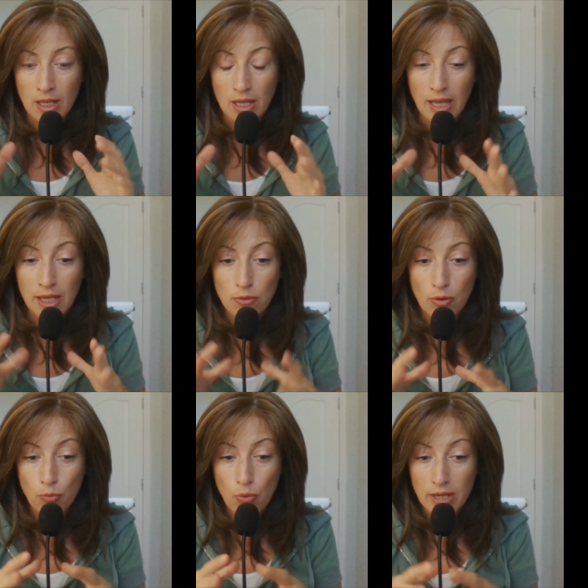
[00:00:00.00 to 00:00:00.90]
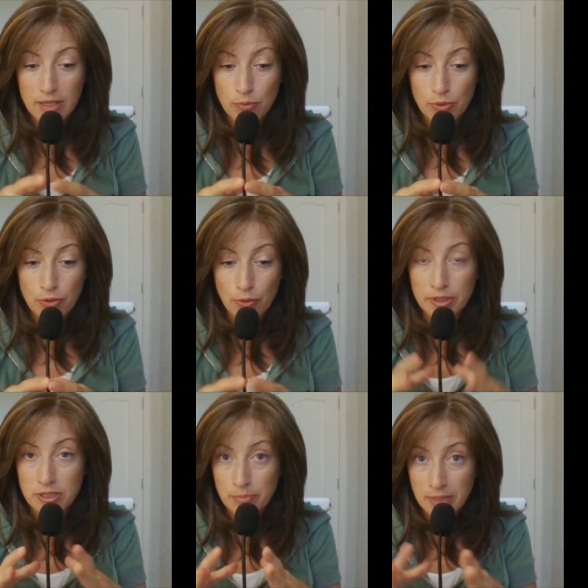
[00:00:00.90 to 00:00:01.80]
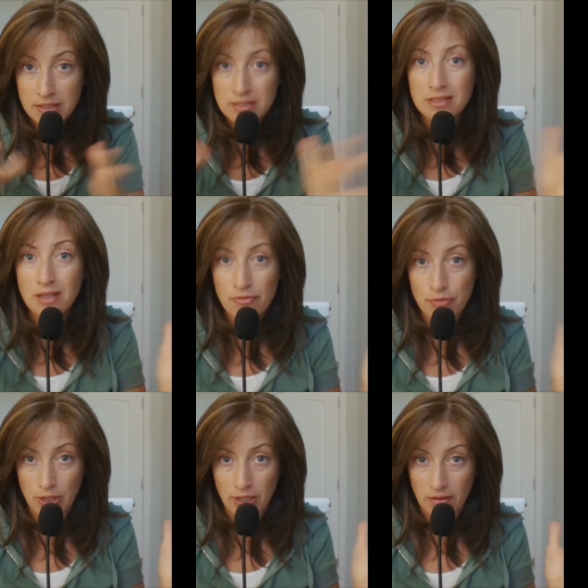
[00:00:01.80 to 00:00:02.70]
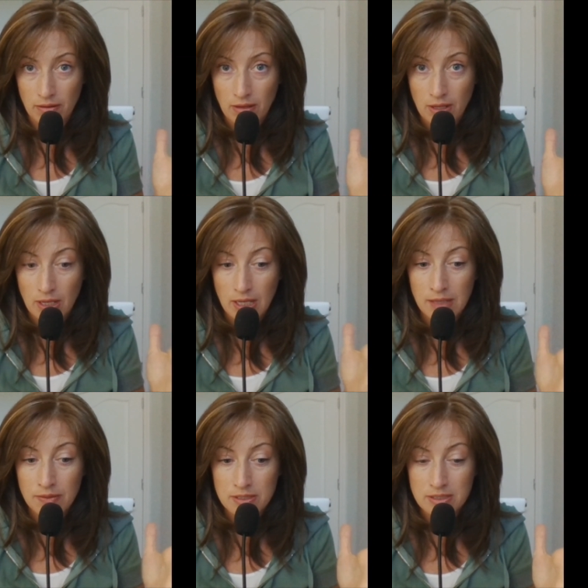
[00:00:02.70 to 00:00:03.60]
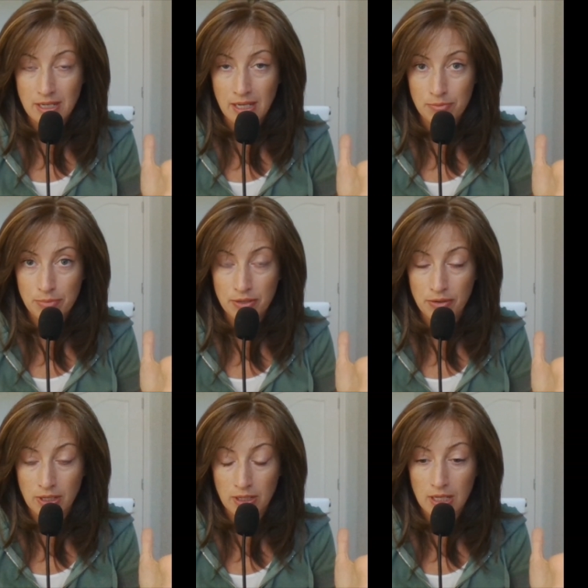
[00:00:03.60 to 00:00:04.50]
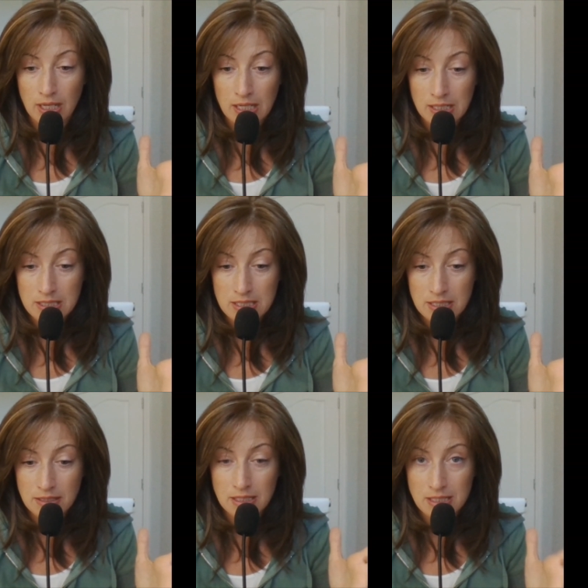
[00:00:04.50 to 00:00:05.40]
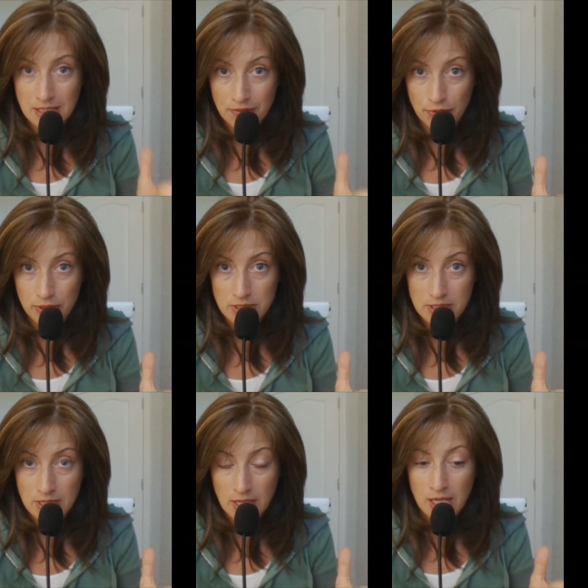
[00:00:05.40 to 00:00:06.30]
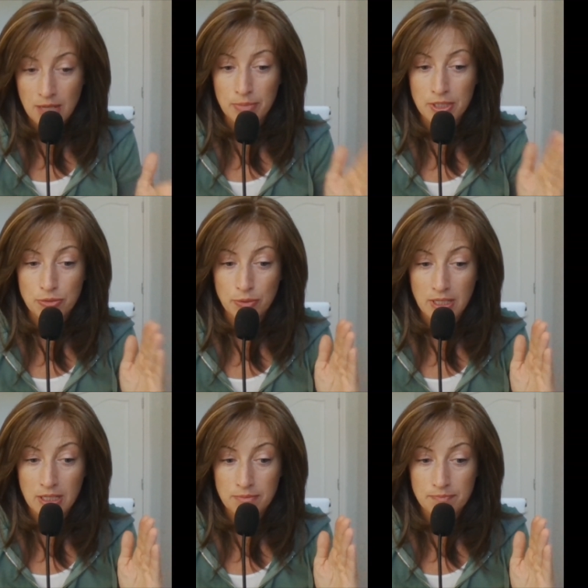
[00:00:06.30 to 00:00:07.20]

And what we're going to be discovering in this time period is the difference between